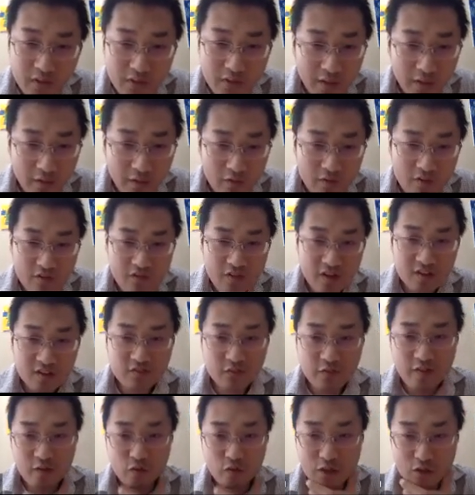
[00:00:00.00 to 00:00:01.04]
Yeah, thanks
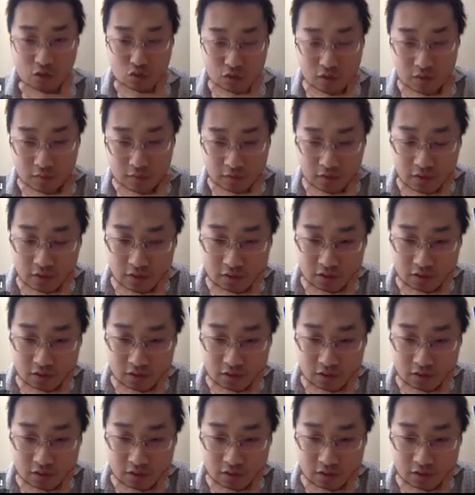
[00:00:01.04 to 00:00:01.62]
for the question.